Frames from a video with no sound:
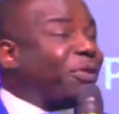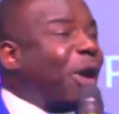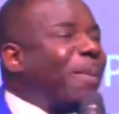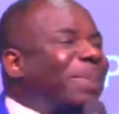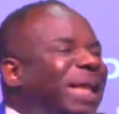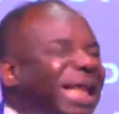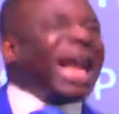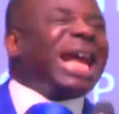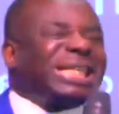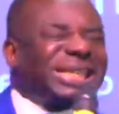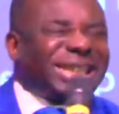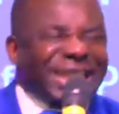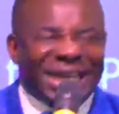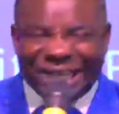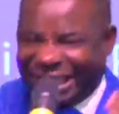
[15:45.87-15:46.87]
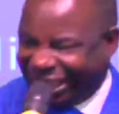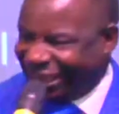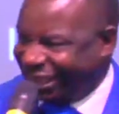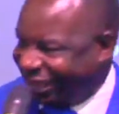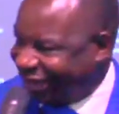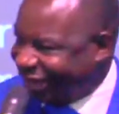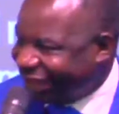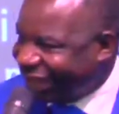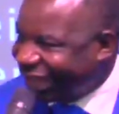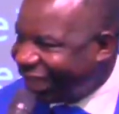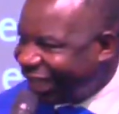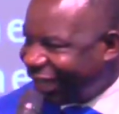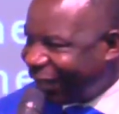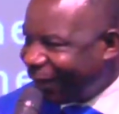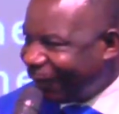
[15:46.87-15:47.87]
from getting.
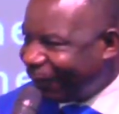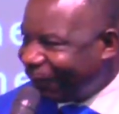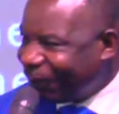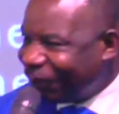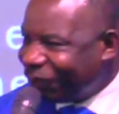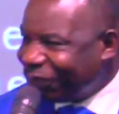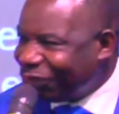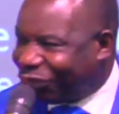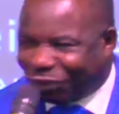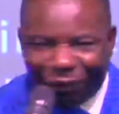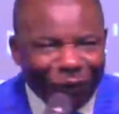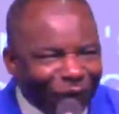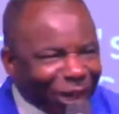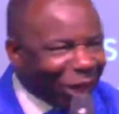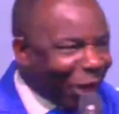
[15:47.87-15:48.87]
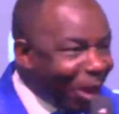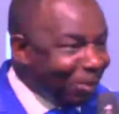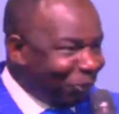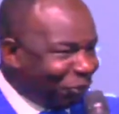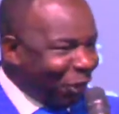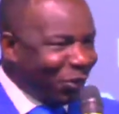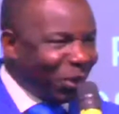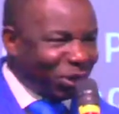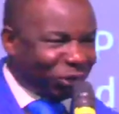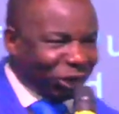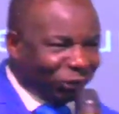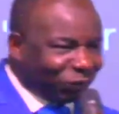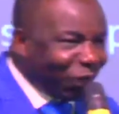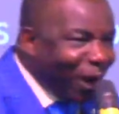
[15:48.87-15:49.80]
Joy comes from what? Just